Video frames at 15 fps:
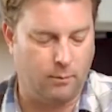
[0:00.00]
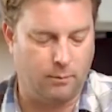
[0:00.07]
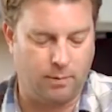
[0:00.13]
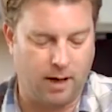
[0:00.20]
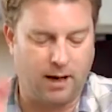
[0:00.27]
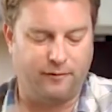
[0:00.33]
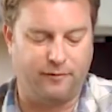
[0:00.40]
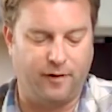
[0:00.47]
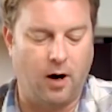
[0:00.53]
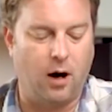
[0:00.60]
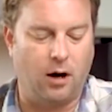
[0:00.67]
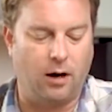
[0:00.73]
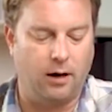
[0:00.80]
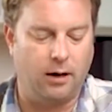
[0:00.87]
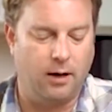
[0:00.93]
by
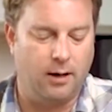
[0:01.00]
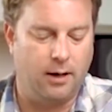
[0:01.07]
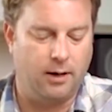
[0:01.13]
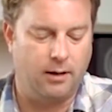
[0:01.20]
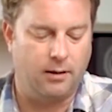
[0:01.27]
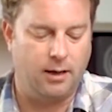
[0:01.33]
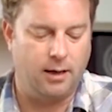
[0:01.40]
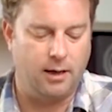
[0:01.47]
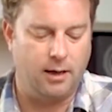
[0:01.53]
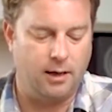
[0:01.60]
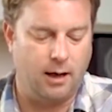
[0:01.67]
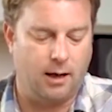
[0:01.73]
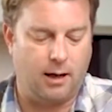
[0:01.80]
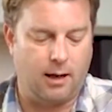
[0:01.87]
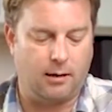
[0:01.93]
far,
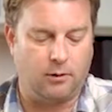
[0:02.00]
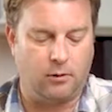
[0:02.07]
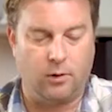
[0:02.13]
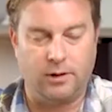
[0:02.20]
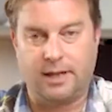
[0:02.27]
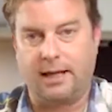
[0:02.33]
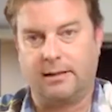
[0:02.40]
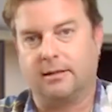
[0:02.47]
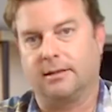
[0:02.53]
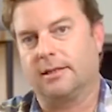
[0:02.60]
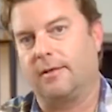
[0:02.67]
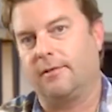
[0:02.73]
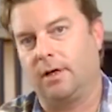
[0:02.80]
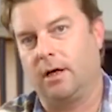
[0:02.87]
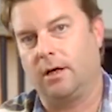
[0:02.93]
the Noise Cancelling
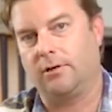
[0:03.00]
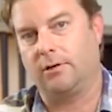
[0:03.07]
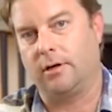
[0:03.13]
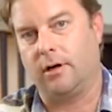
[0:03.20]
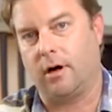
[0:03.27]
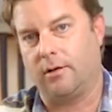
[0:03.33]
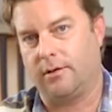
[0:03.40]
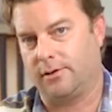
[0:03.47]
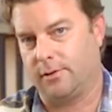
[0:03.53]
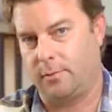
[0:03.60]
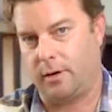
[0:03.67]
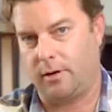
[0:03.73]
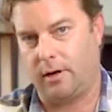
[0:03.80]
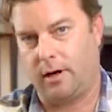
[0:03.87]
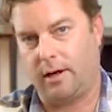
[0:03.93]
700 are the
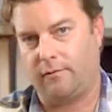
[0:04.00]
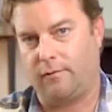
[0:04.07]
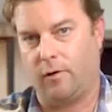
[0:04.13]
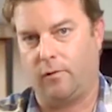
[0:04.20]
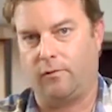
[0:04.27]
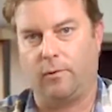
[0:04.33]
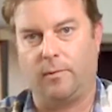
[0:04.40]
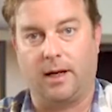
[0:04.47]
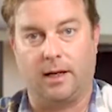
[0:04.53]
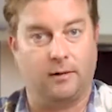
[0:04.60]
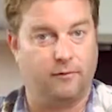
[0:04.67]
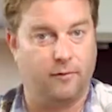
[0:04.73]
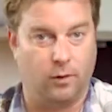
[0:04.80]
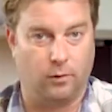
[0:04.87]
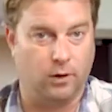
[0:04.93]
superior headphone for making phone